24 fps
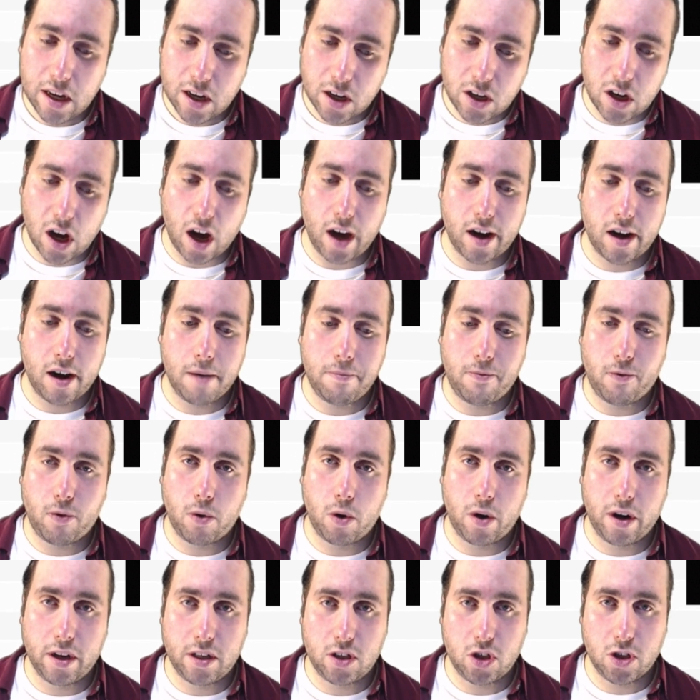caught up
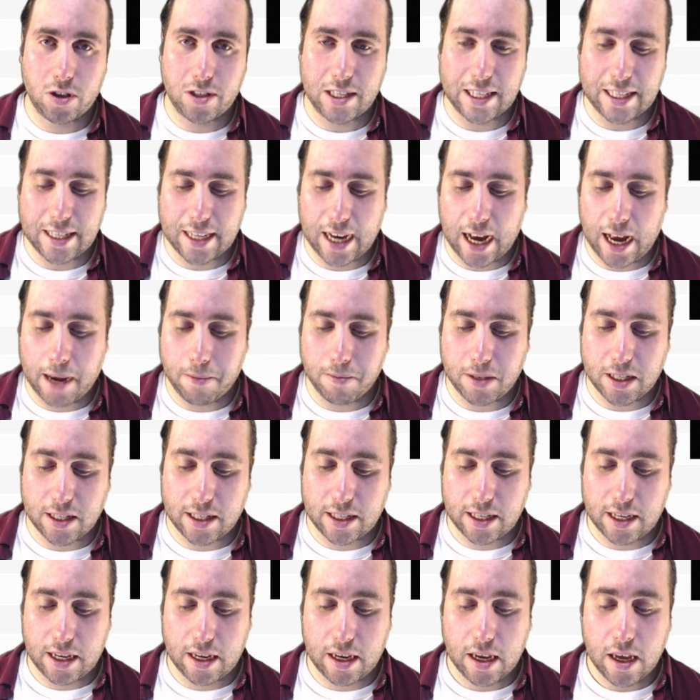for it just in time to
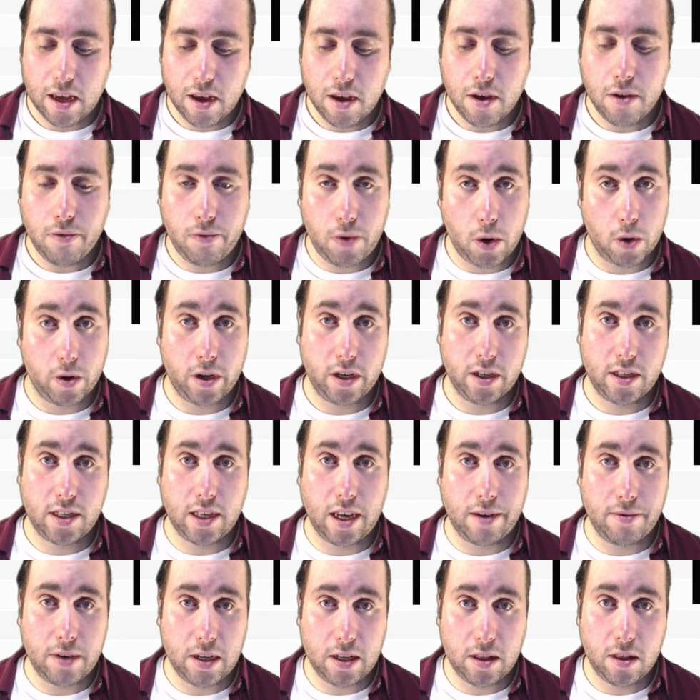see Furious
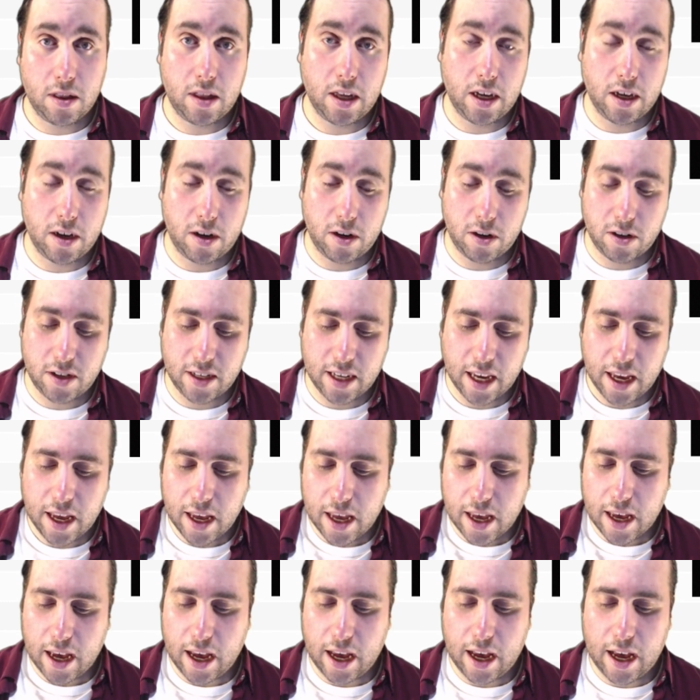7 in theaters.
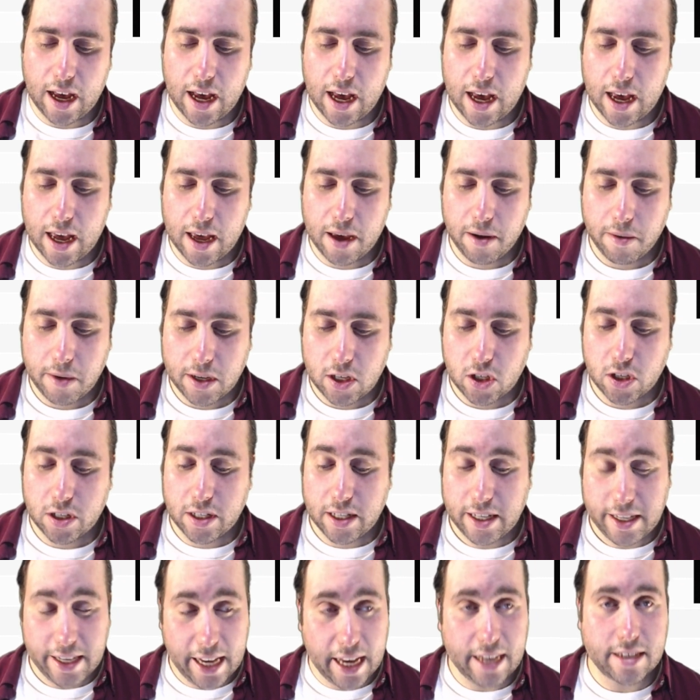Which,
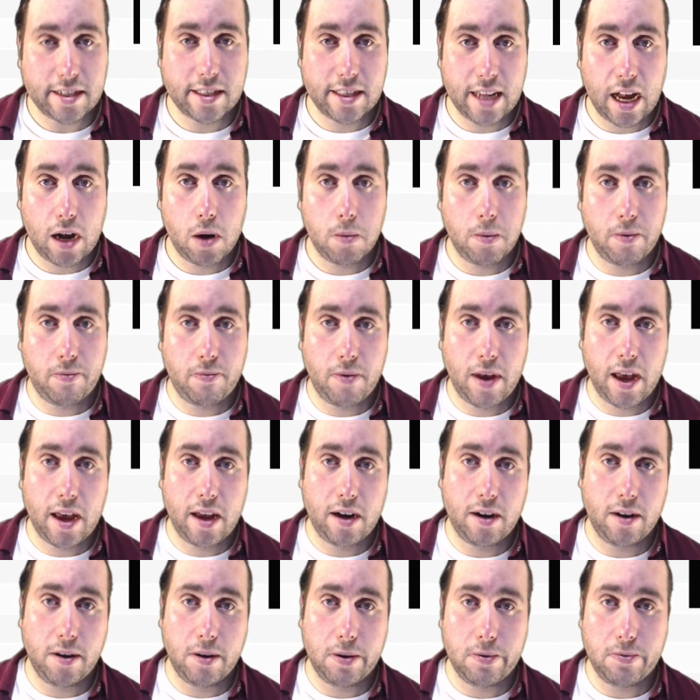yes, now I'm a fan
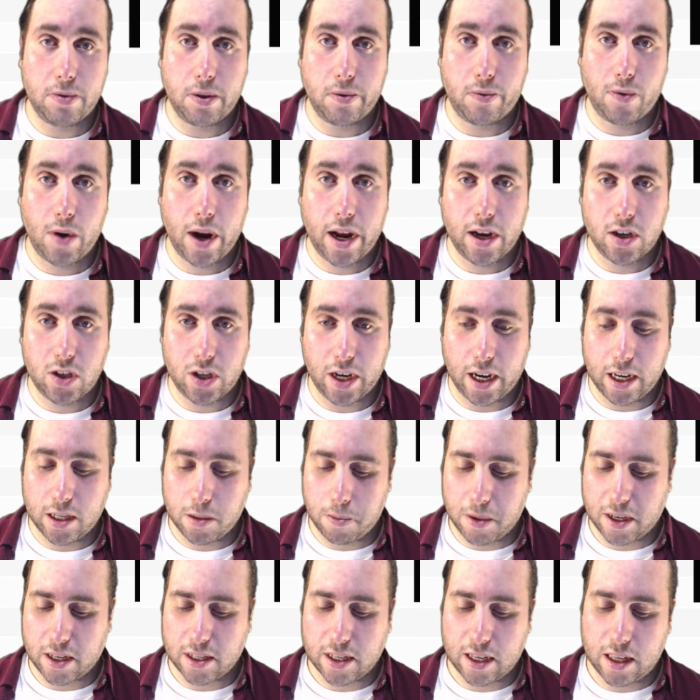of the franchise
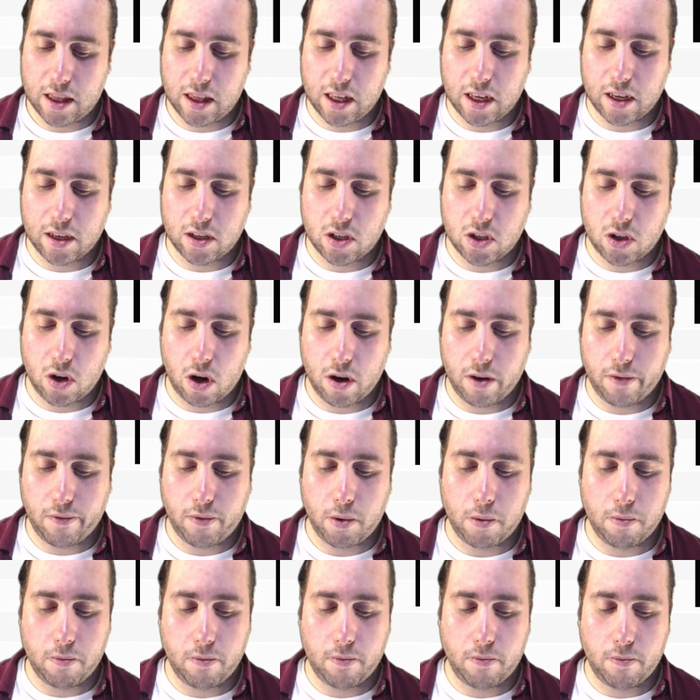because I think starting
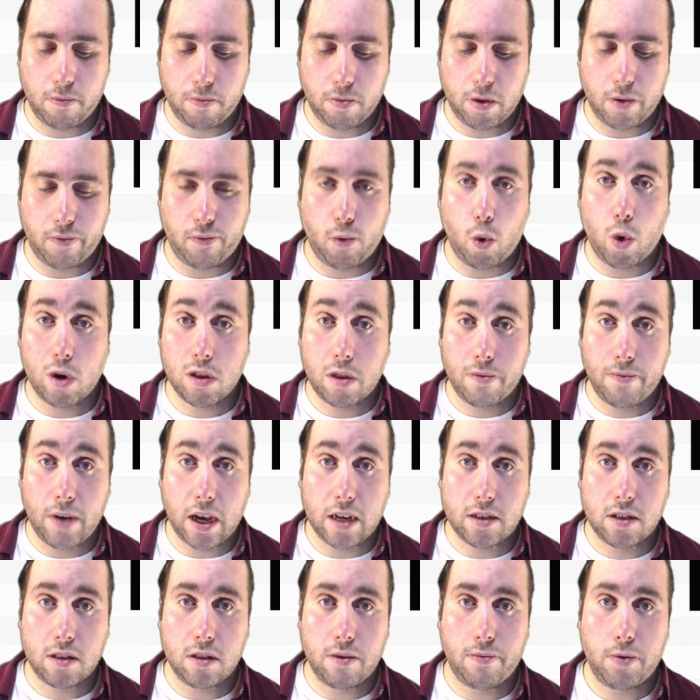from the fourth
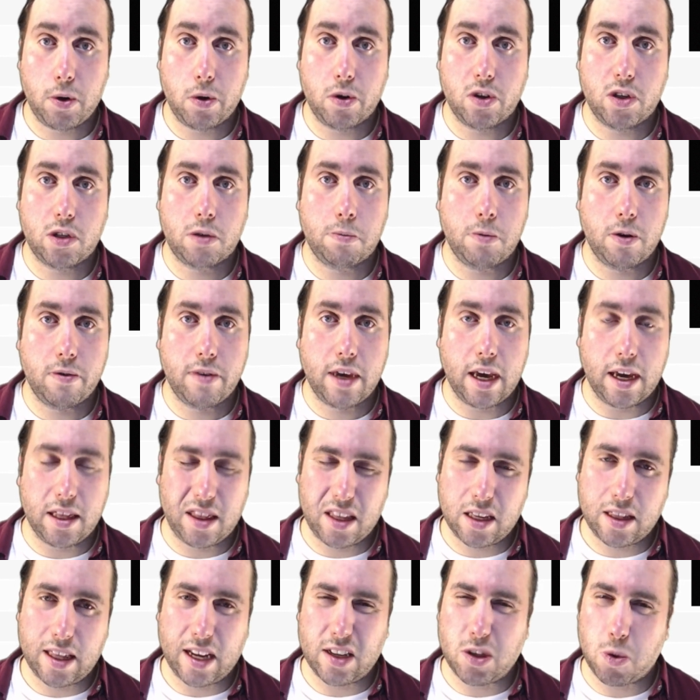Fast and the Furious movie, I
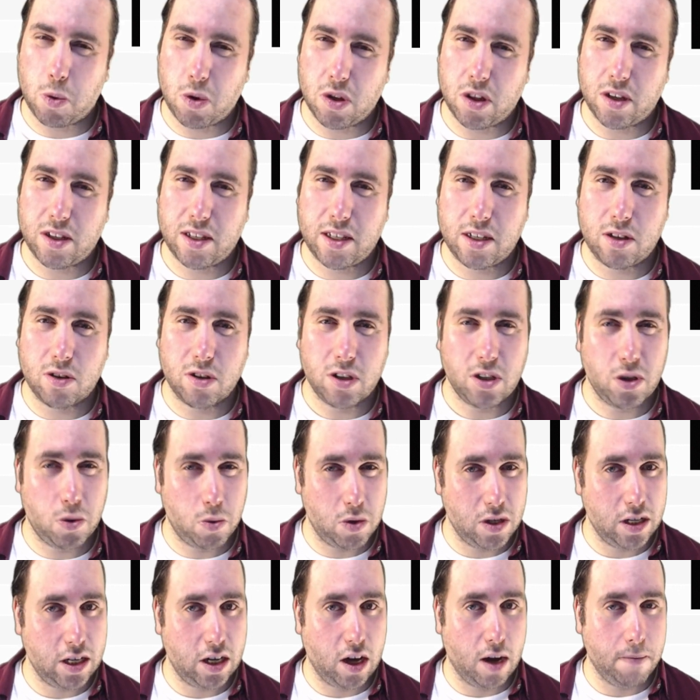think that's where the series
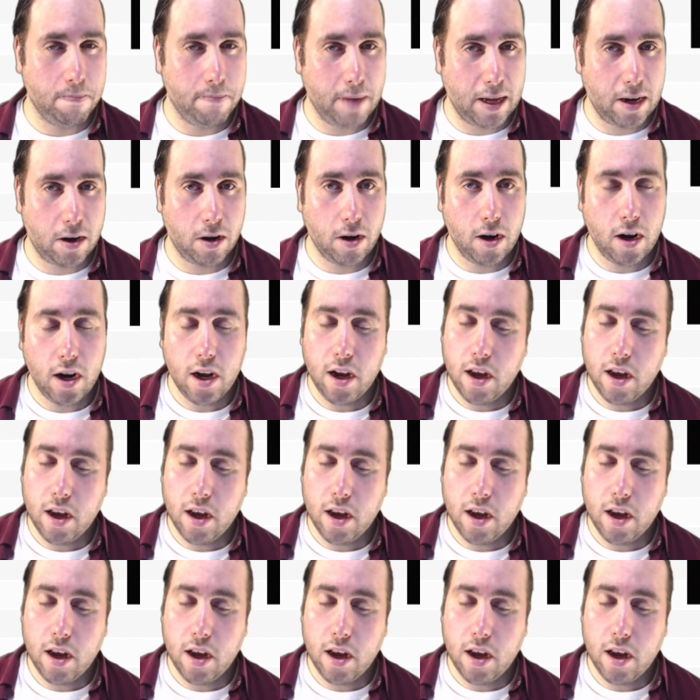really got better.